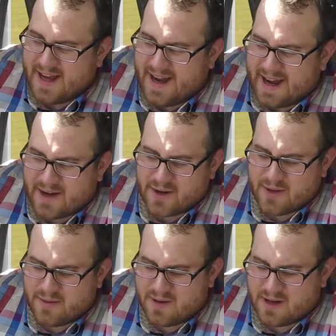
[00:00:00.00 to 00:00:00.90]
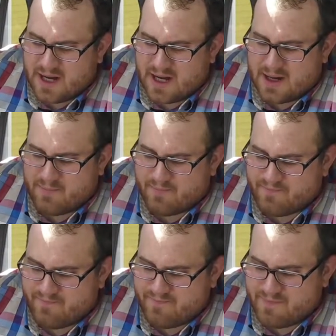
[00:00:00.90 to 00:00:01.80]
I don't know.
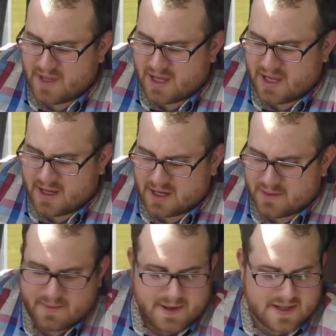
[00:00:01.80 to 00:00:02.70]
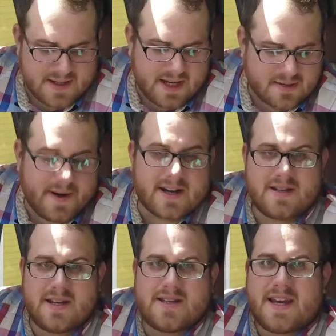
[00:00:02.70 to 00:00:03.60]
It could be because the Xbox
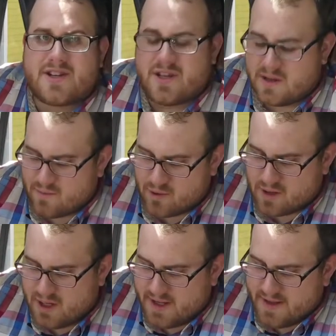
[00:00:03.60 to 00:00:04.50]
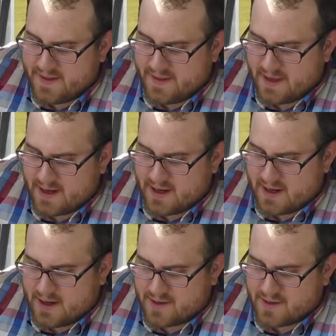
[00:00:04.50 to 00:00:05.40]
does actually need more than
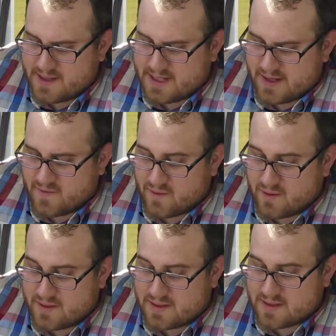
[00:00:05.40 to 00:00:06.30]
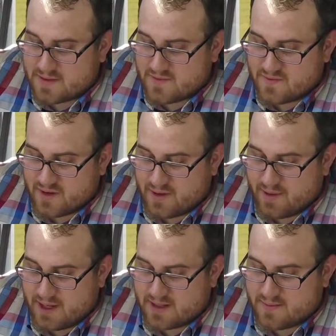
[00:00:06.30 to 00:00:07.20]
110 volts. It's very
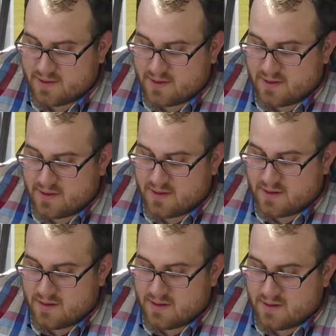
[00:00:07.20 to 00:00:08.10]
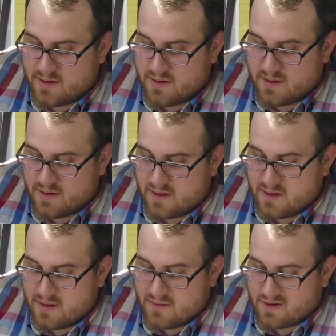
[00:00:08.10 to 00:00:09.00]
possible,
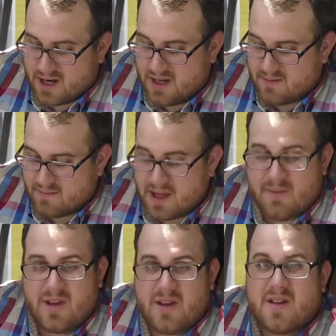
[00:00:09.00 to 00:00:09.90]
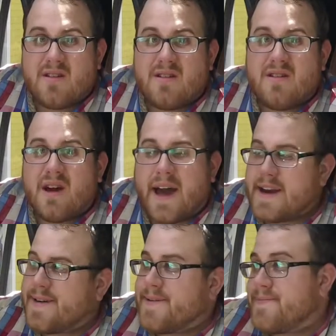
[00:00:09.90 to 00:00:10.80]
right? Maybe, I
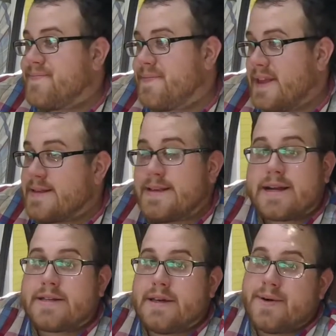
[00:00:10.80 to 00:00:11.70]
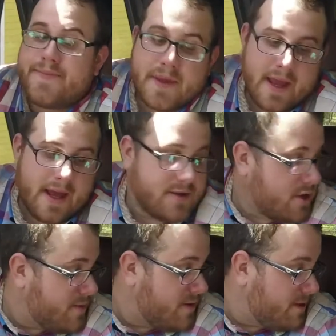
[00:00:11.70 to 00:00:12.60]
don't know. It sucks though. I was
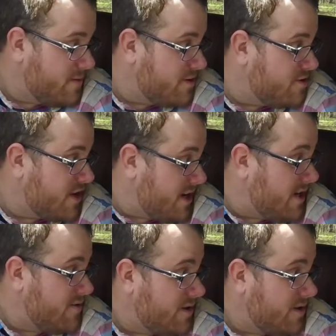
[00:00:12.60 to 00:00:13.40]
hoping to be able to try it out.